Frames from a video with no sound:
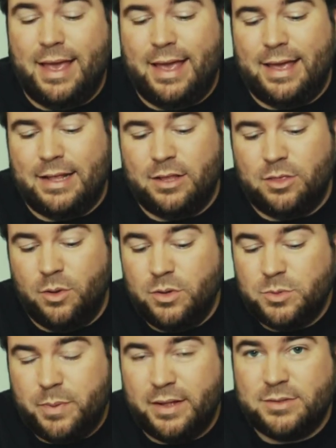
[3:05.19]
and
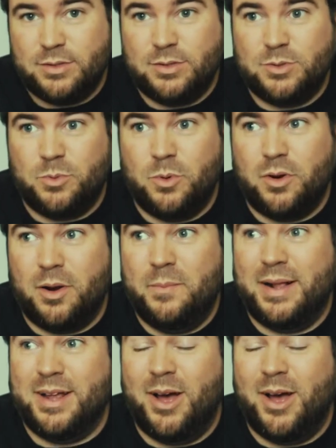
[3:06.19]
those pencils were about